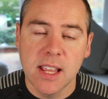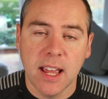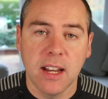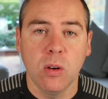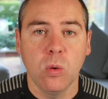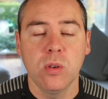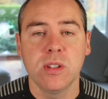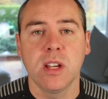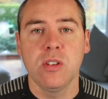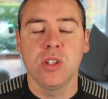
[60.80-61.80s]
and then
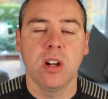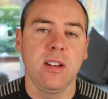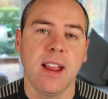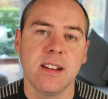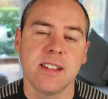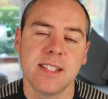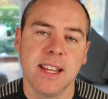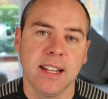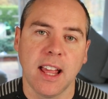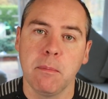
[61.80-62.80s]
also showing you how to
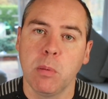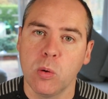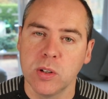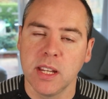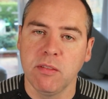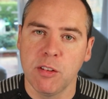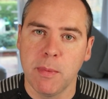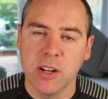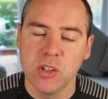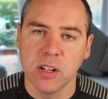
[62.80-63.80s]
sync that important
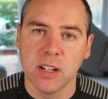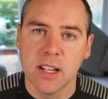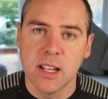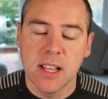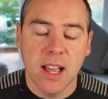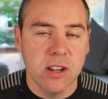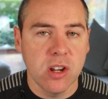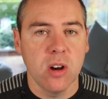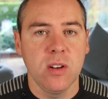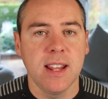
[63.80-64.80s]
information. And
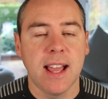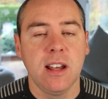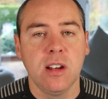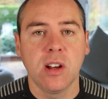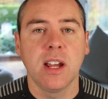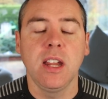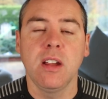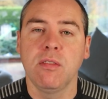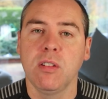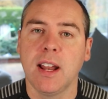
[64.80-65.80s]
not only that, looking at
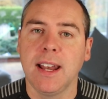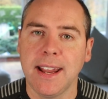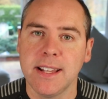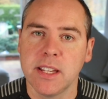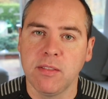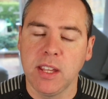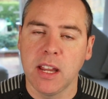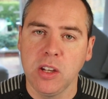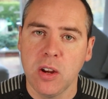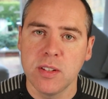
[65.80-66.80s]
it through the lens of the
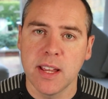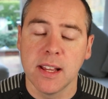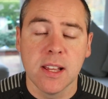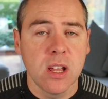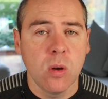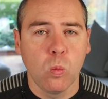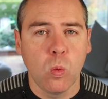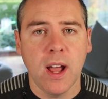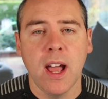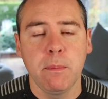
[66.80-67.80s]
end user,
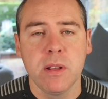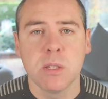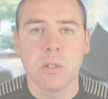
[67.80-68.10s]
what happens